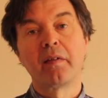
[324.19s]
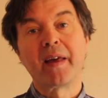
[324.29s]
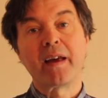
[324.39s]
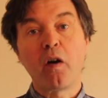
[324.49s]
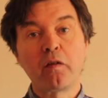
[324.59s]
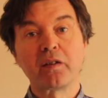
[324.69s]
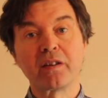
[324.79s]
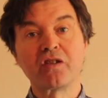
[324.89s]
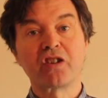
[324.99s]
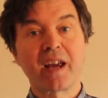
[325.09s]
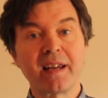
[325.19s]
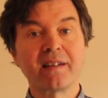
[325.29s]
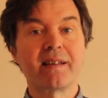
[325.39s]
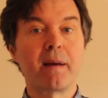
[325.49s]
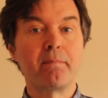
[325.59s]
they often
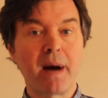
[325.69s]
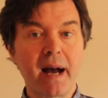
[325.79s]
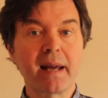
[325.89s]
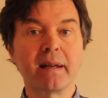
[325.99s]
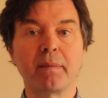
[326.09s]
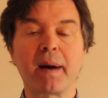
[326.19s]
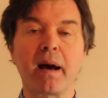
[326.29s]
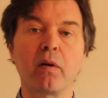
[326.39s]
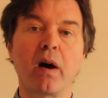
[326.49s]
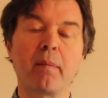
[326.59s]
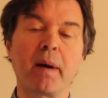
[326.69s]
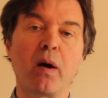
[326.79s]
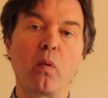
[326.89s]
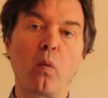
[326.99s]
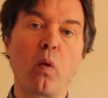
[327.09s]
change their mind
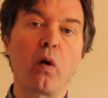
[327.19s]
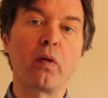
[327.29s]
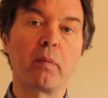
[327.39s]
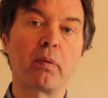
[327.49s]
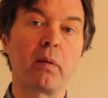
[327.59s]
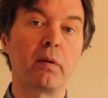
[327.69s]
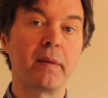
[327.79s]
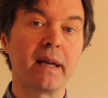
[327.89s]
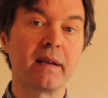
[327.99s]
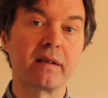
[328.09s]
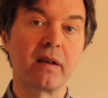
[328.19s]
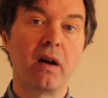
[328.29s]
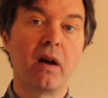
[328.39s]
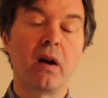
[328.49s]
about what the problem is,